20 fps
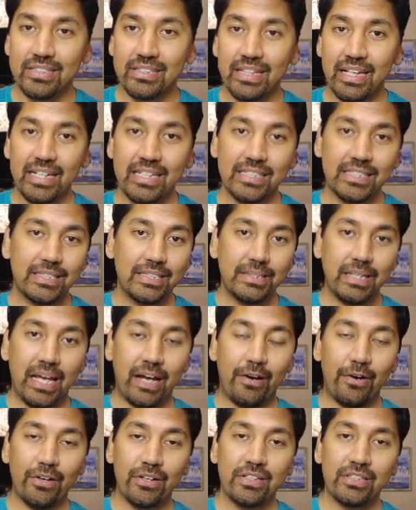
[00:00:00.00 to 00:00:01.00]
That is
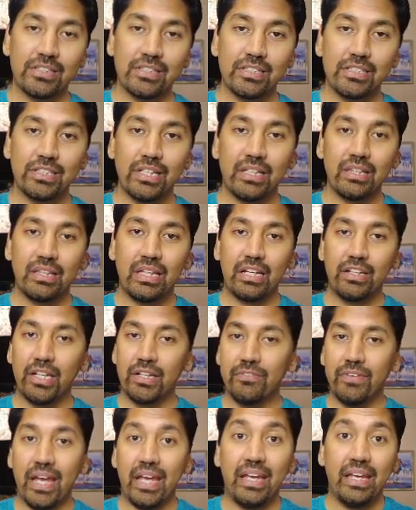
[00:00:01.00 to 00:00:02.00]
audiences that you
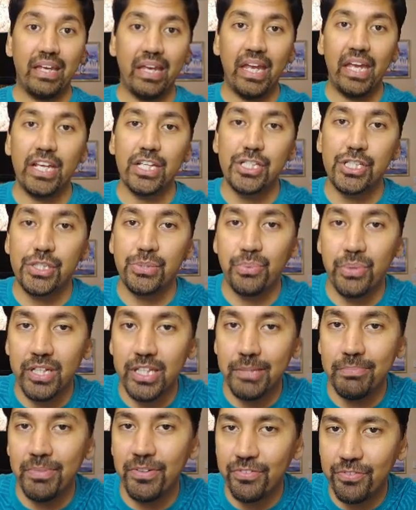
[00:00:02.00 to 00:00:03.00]
have engaged
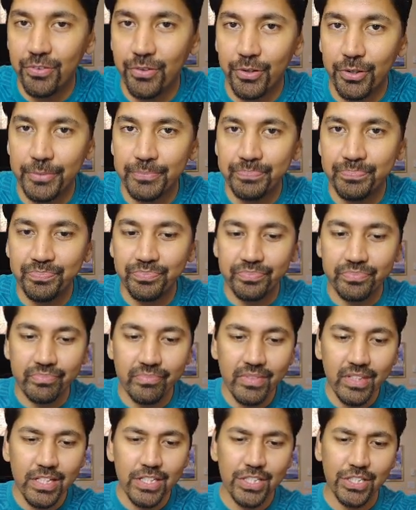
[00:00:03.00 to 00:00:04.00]
with before.
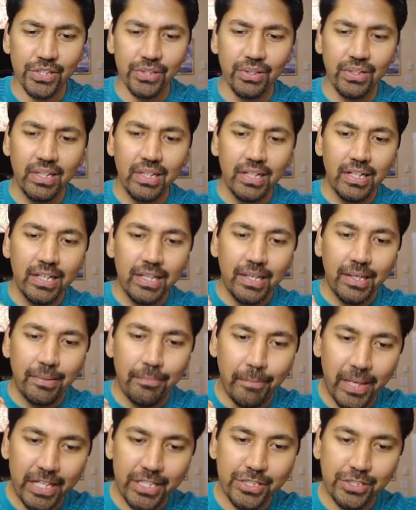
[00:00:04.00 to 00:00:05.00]
So
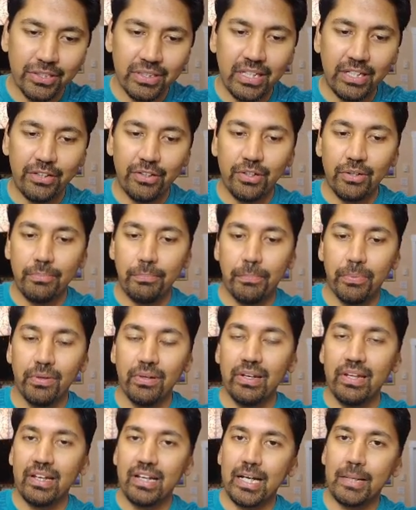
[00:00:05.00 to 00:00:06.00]
make sure that you're
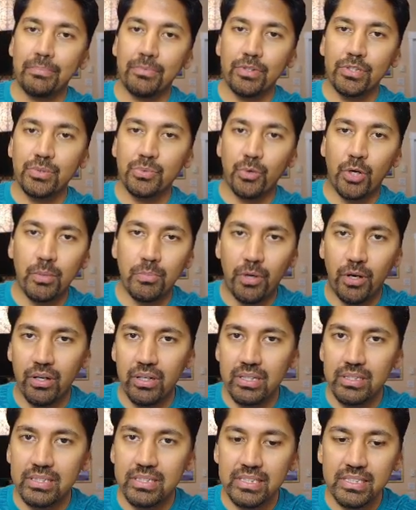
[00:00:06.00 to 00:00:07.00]
building up those warm
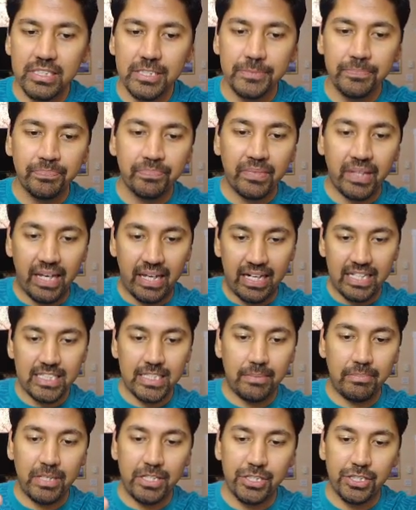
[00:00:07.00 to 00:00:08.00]
audiences. And as
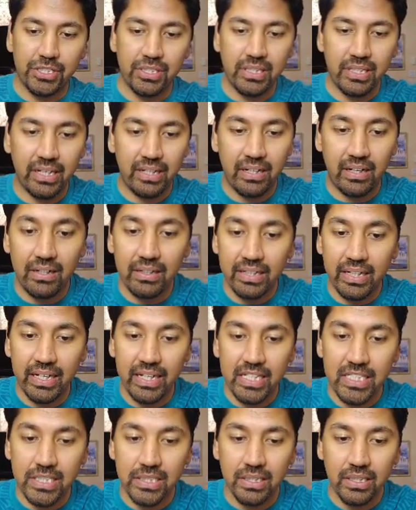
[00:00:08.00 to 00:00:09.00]
I mentioned, in our
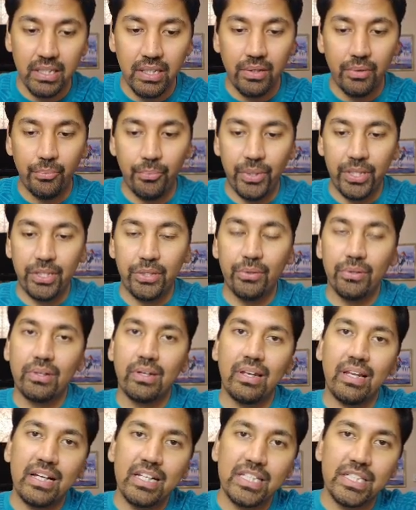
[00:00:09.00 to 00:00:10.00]
case, we
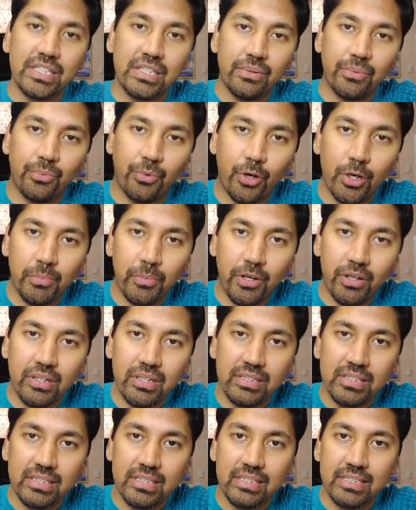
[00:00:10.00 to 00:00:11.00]
utilized warm
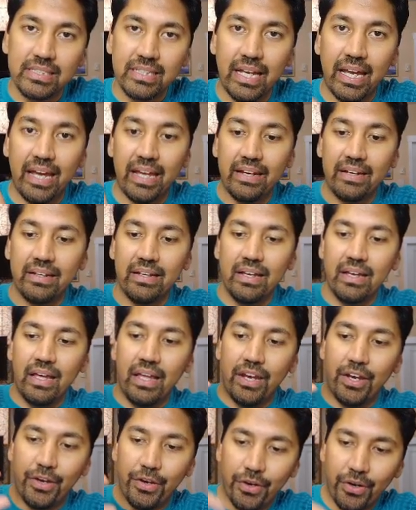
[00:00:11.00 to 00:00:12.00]
audiences and
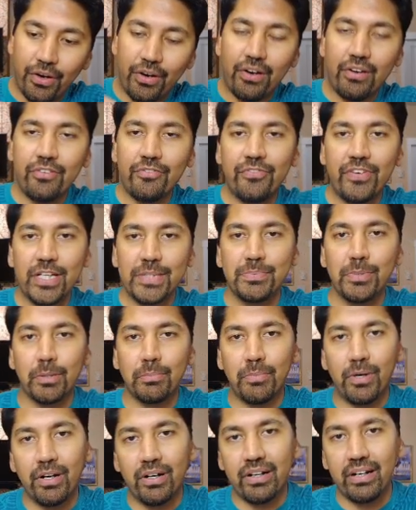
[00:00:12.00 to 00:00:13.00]
non-Facebook
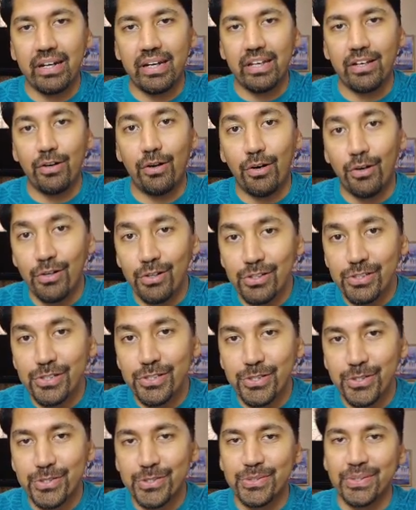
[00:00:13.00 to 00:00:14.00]
marketing
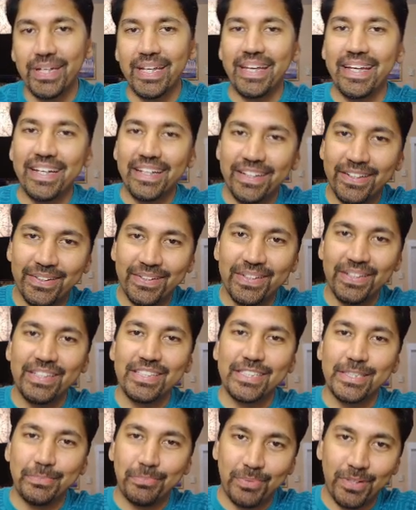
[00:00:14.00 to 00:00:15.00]
also to
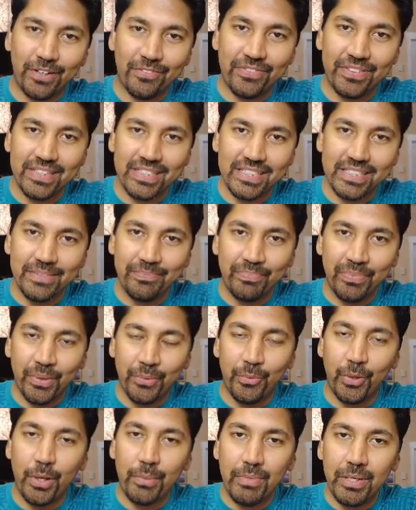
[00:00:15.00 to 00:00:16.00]
increase profits.
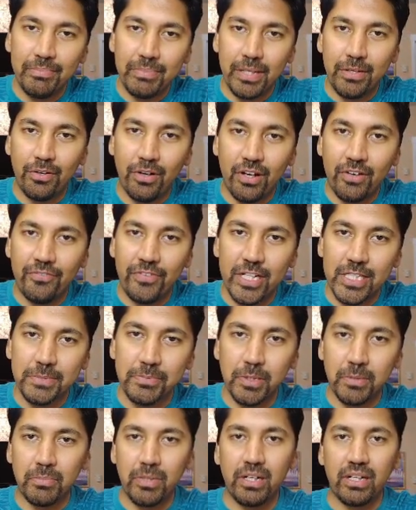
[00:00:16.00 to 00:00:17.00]
What do I mean by
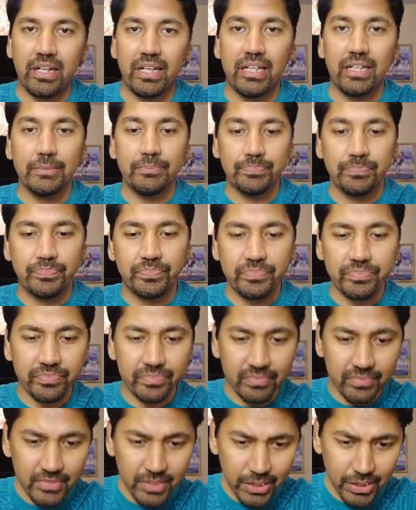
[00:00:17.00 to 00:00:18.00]
non-Facebook marketing?
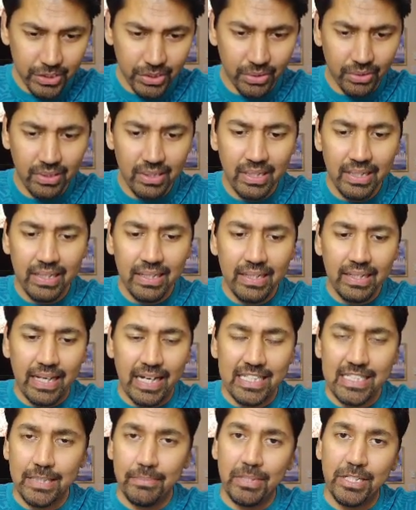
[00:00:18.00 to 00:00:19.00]
So
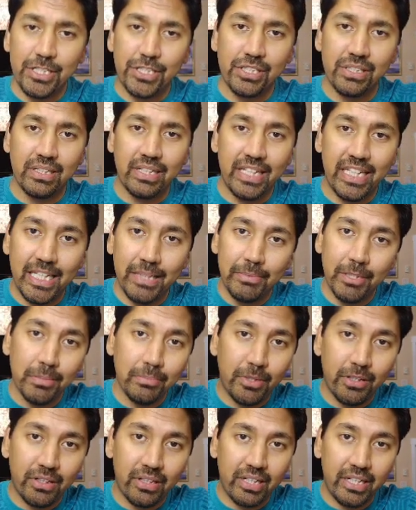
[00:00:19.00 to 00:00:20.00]
as I mentioned, email
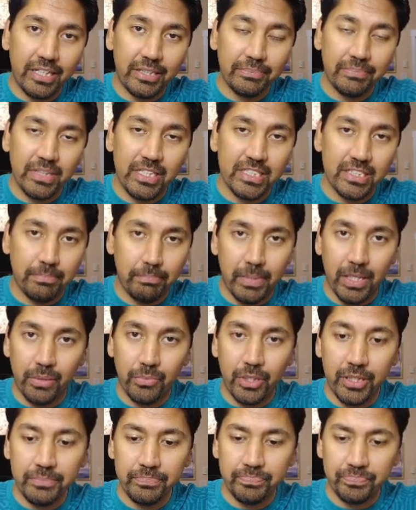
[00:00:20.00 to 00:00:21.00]
marketing is a big
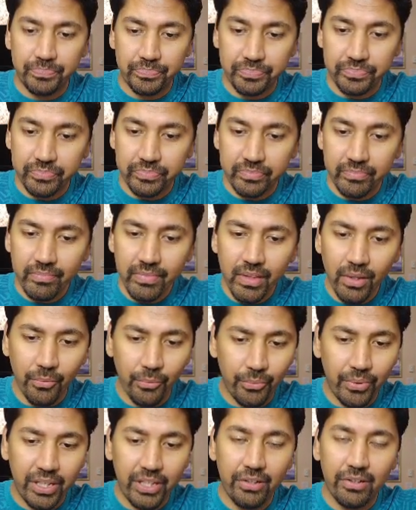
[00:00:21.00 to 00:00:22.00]
one.
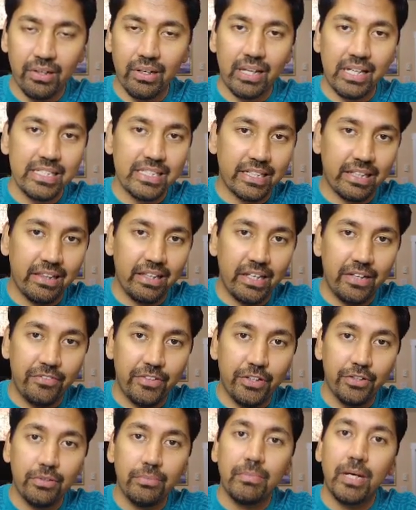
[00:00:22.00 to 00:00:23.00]
We utilize
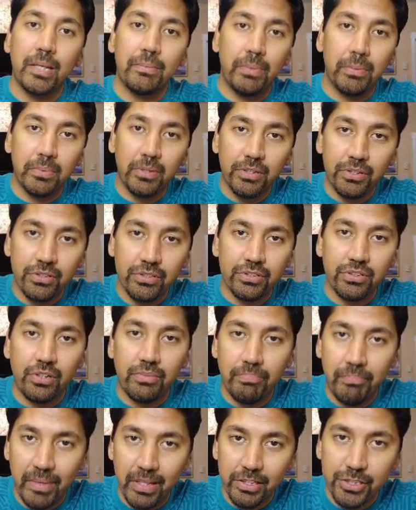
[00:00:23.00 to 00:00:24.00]
Klaviyo. Many people use
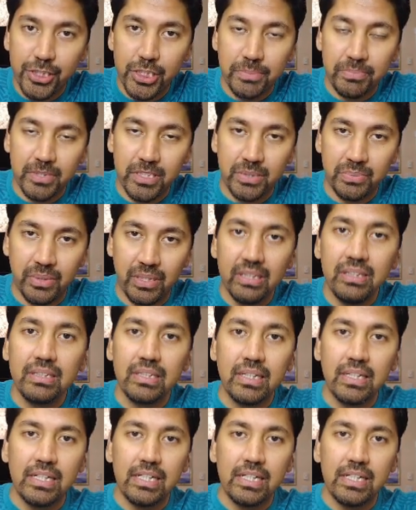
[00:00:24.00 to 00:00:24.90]
MailChimp as well.